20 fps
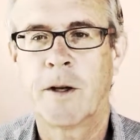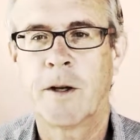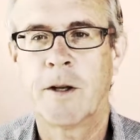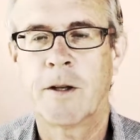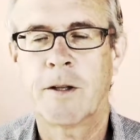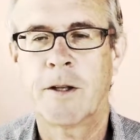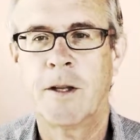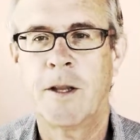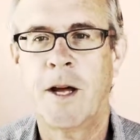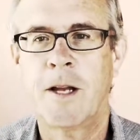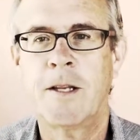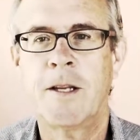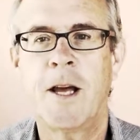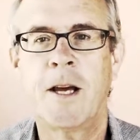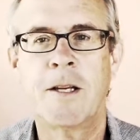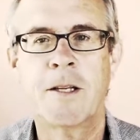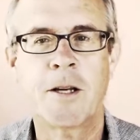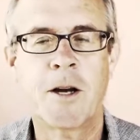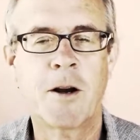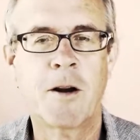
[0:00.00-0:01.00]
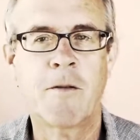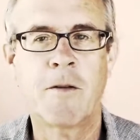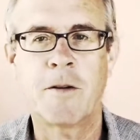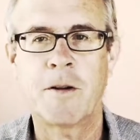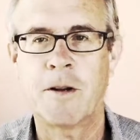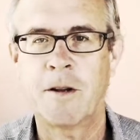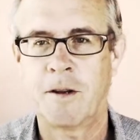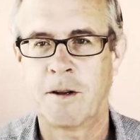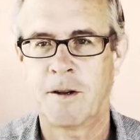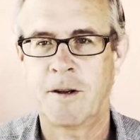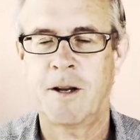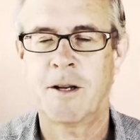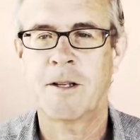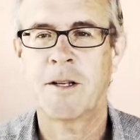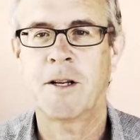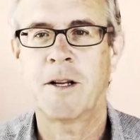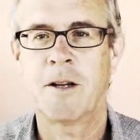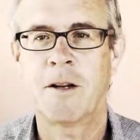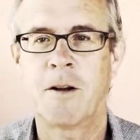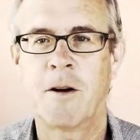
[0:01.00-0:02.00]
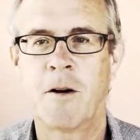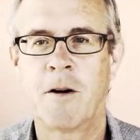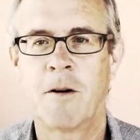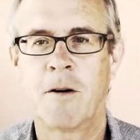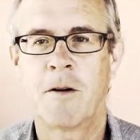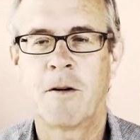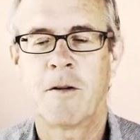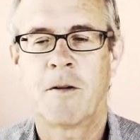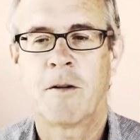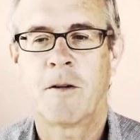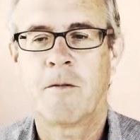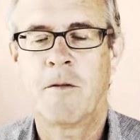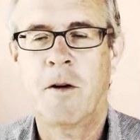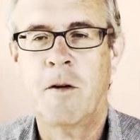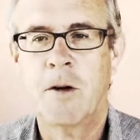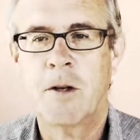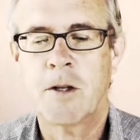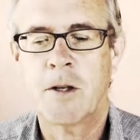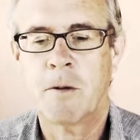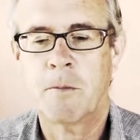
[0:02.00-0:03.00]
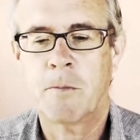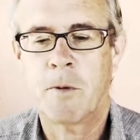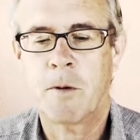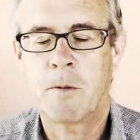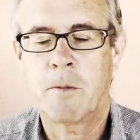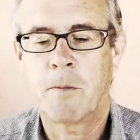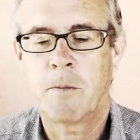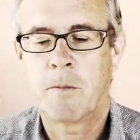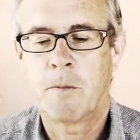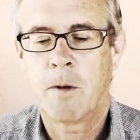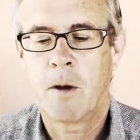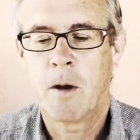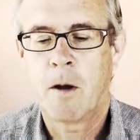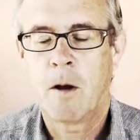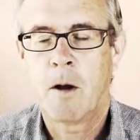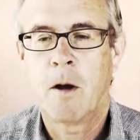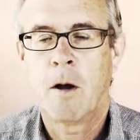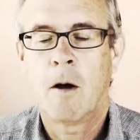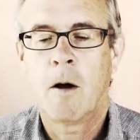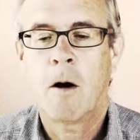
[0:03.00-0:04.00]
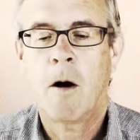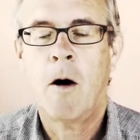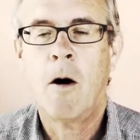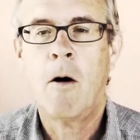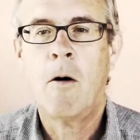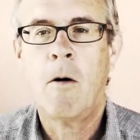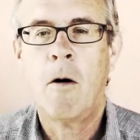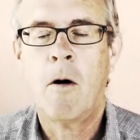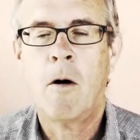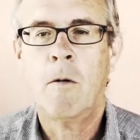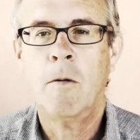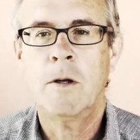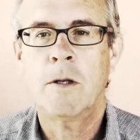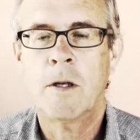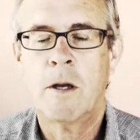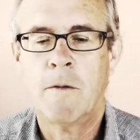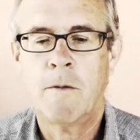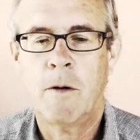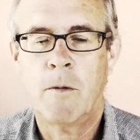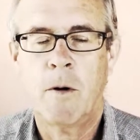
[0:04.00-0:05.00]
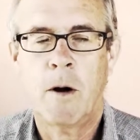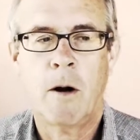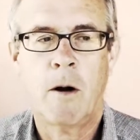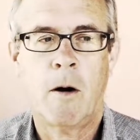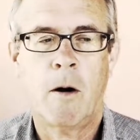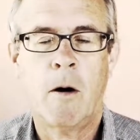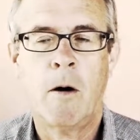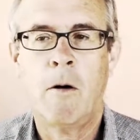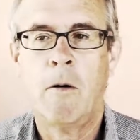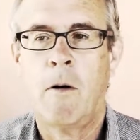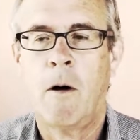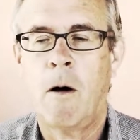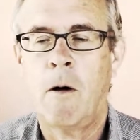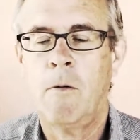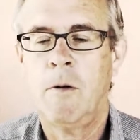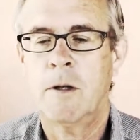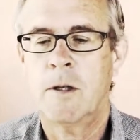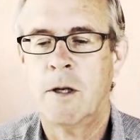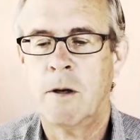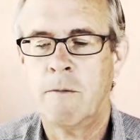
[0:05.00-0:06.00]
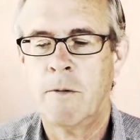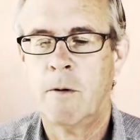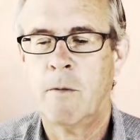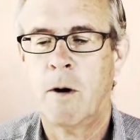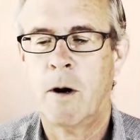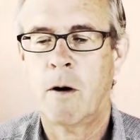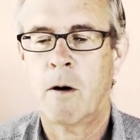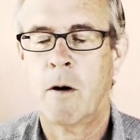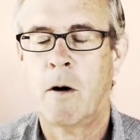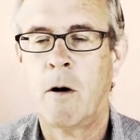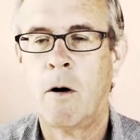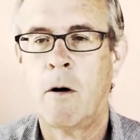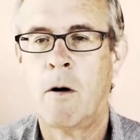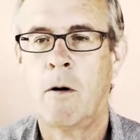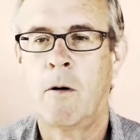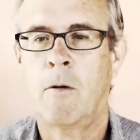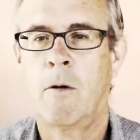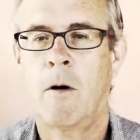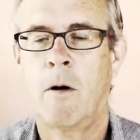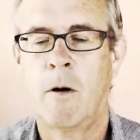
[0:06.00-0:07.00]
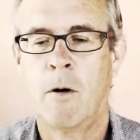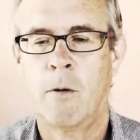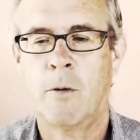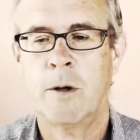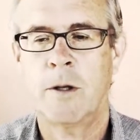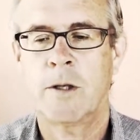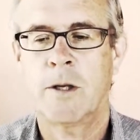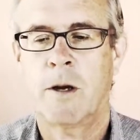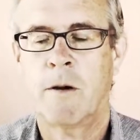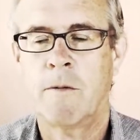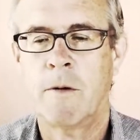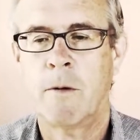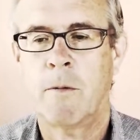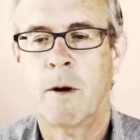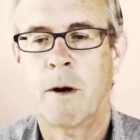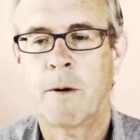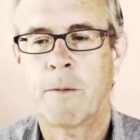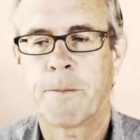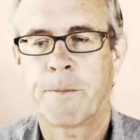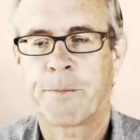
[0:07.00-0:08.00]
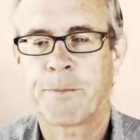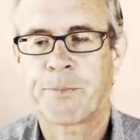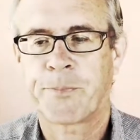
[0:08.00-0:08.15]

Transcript: You see, that takes care of it, doesn't it? Very simple. All, always, everywhere. All, always, everywhere. All, always, everywhere.